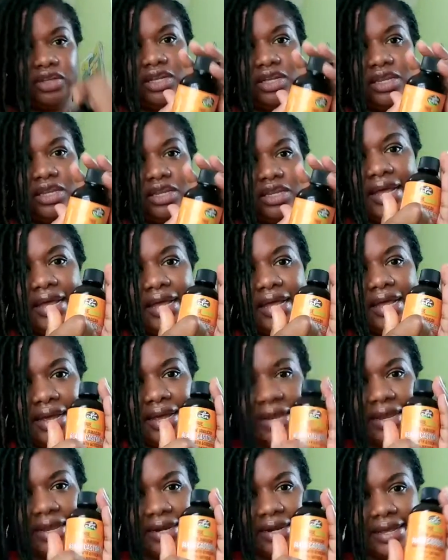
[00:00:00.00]
in the
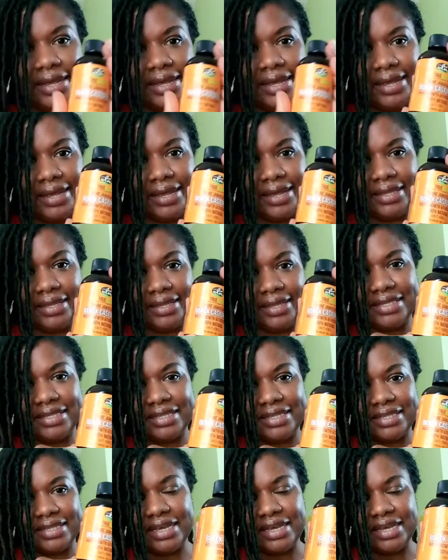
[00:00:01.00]
line is
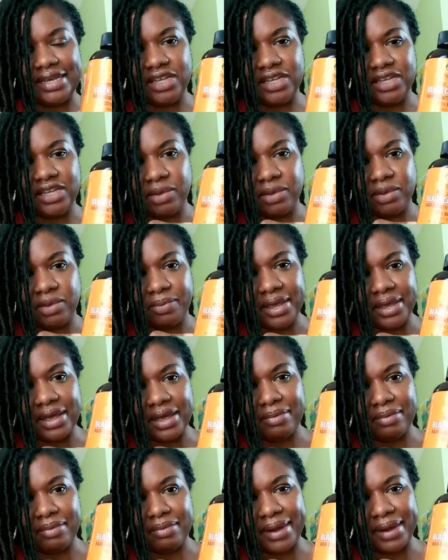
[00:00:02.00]
the
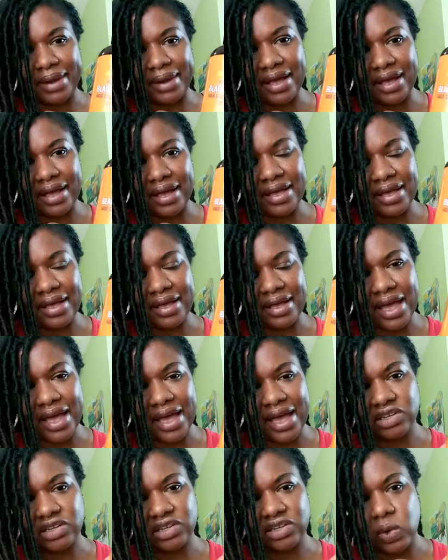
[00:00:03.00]
Jamaican black
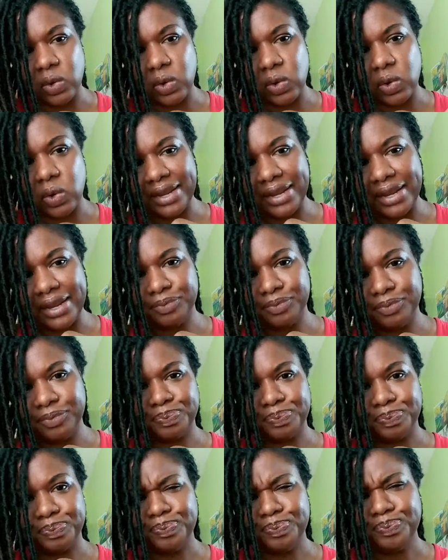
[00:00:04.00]
castor oil
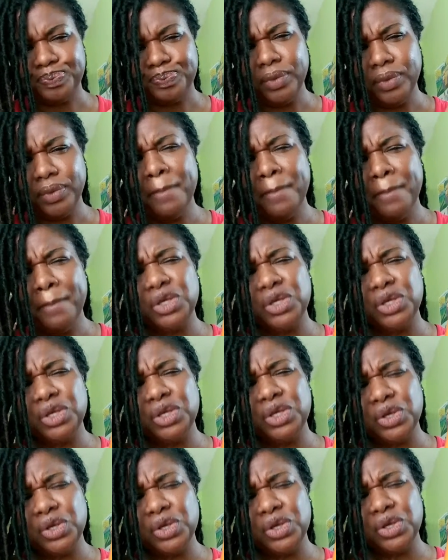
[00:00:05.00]

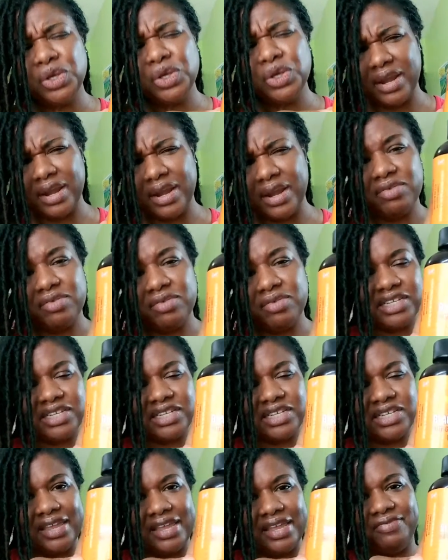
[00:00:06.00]
pure let me
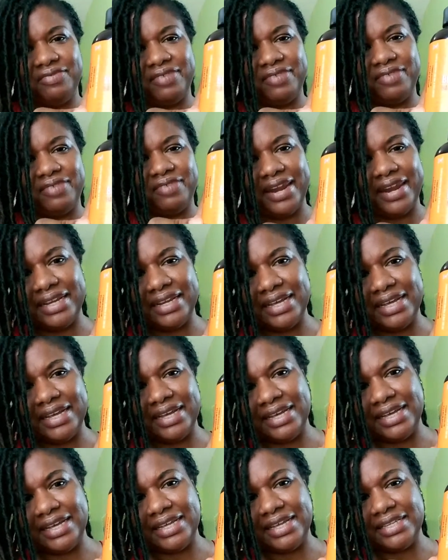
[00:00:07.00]
reiterate the fact that it
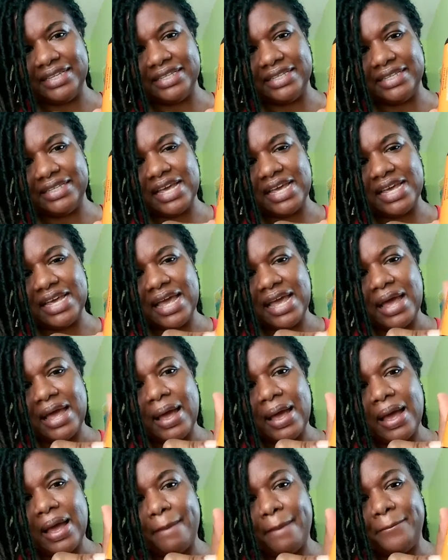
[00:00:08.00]
is
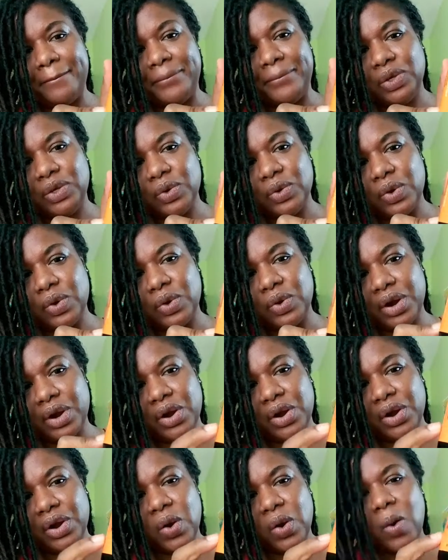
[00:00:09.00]

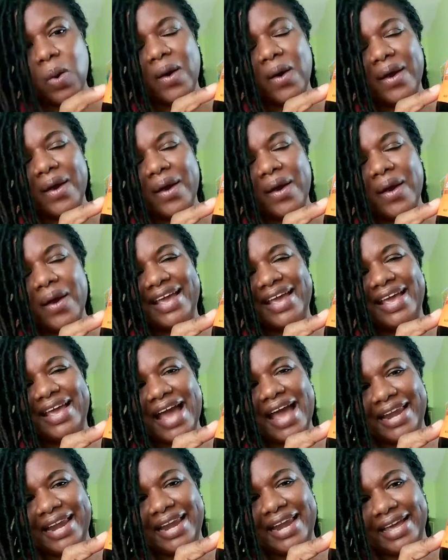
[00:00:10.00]
pure
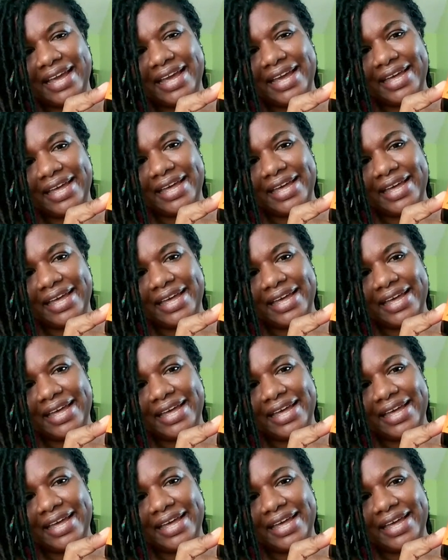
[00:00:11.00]
organic